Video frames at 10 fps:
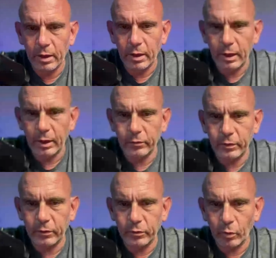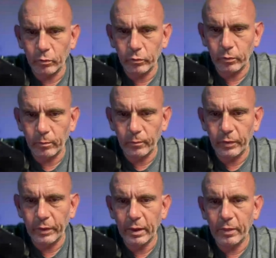as a soldier
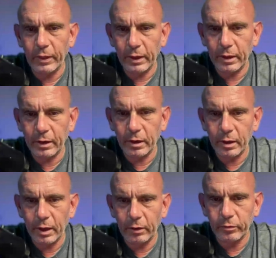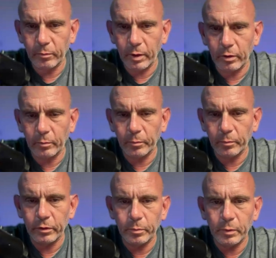and then as an American
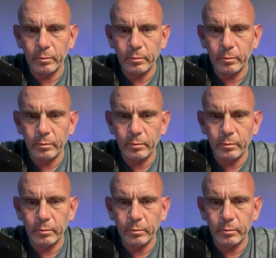policeman.